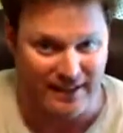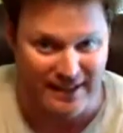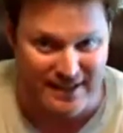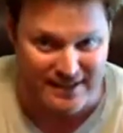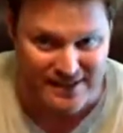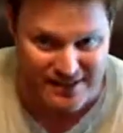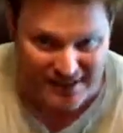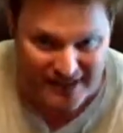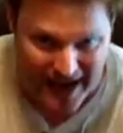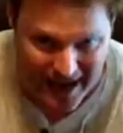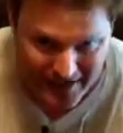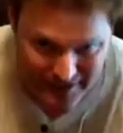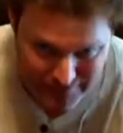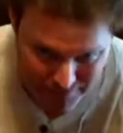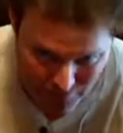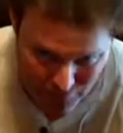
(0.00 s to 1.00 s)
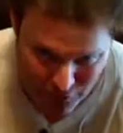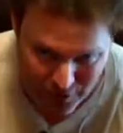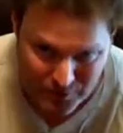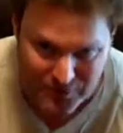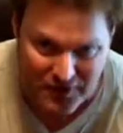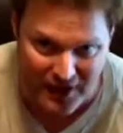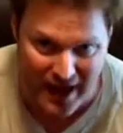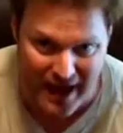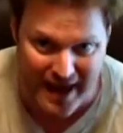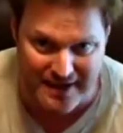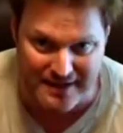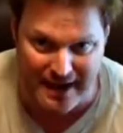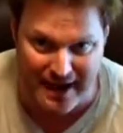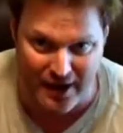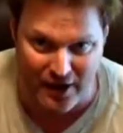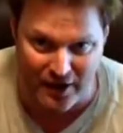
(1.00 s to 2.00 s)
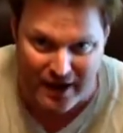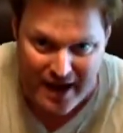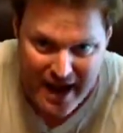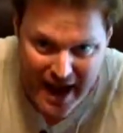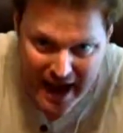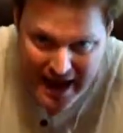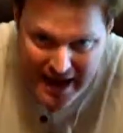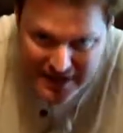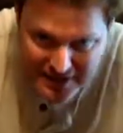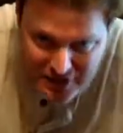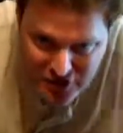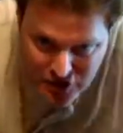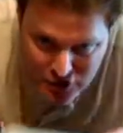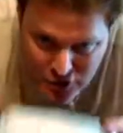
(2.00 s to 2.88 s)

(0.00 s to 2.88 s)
is to lean slightly forward with your head down and